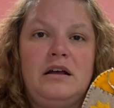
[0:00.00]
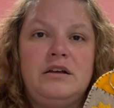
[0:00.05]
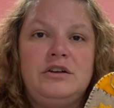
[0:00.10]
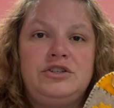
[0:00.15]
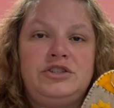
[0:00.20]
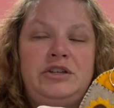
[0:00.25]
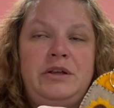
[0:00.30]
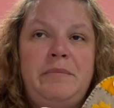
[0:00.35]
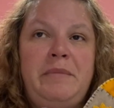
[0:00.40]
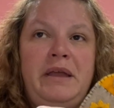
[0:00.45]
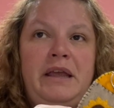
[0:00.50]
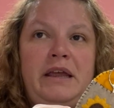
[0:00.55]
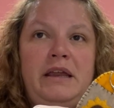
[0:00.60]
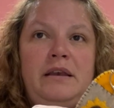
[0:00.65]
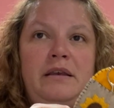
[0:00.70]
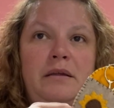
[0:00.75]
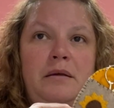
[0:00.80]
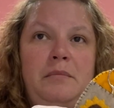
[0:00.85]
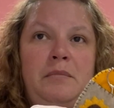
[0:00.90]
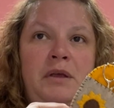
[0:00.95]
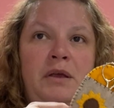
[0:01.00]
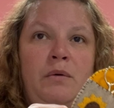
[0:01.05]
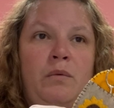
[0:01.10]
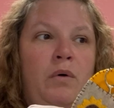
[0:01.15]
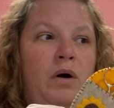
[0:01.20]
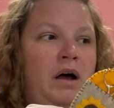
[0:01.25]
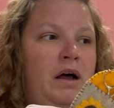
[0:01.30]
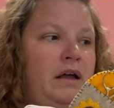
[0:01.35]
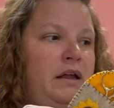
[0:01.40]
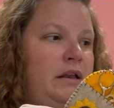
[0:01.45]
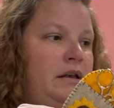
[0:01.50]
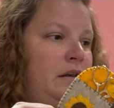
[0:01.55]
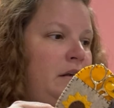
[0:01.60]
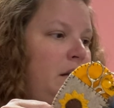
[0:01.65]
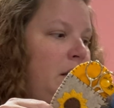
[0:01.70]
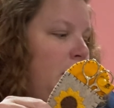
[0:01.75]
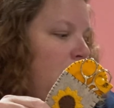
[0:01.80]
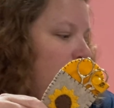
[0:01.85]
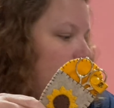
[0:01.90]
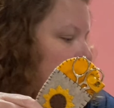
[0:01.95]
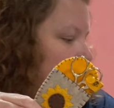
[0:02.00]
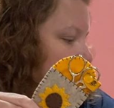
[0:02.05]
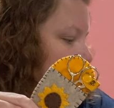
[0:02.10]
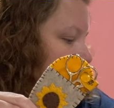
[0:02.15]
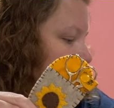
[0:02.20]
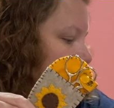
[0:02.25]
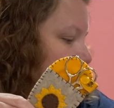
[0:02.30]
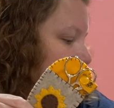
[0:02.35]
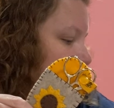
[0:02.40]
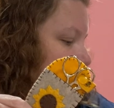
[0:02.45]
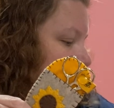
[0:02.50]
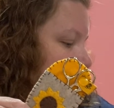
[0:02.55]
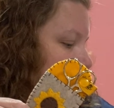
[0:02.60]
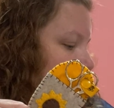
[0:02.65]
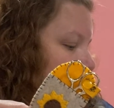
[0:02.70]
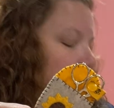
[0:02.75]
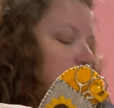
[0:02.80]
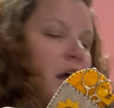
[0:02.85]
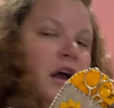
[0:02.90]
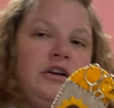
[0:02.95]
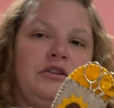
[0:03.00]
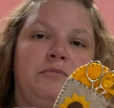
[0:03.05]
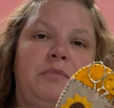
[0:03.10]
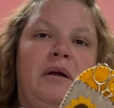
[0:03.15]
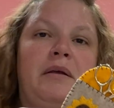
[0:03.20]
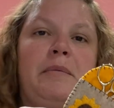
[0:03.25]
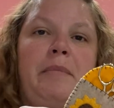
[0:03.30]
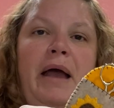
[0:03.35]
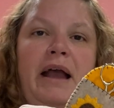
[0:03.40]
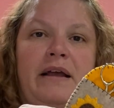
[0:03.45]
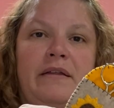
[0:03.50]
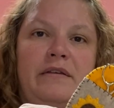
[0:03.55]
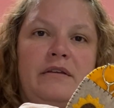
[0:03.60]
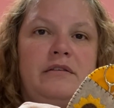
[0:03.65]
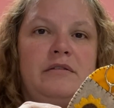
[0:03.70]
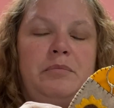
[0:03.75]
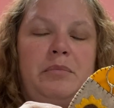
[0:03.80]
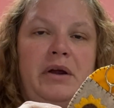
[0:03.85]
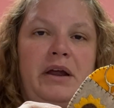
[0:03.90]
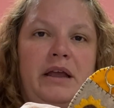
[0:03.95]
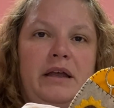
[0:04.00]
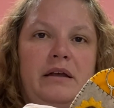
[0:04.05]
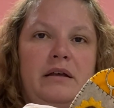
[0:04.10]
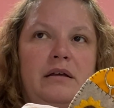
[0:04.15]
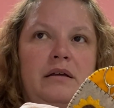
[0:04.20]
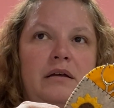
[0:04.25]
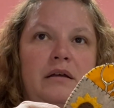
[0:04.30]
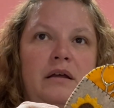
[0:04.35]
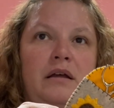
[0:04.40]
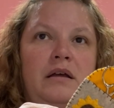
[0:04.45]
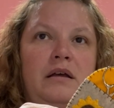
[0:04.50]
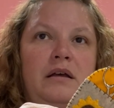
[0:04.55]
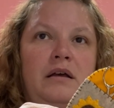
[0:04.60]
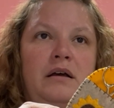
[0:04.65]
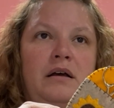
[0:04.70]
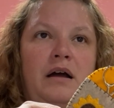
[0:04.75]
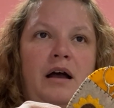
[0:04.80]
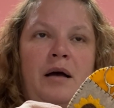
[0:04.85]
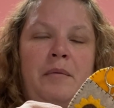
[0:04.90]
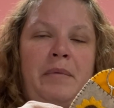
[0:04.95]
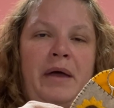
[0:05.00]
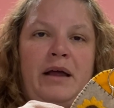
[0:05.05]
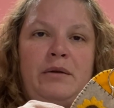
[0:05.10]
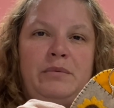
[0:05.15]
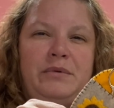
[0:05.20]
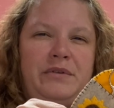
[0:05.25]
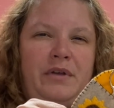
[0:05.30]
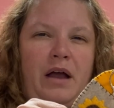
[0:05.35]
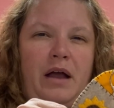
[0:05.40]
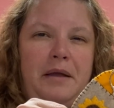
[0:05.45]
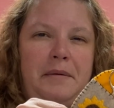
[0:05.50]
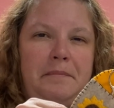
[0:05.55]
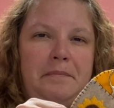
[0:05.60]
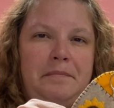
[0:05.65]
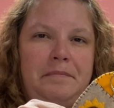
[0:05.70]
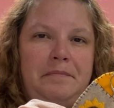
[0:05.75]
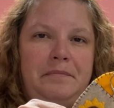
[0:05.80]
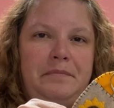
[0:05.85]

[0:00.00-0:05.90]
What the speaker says: She made me one, I think, gosh, probably back in the spring. I'm bad with time.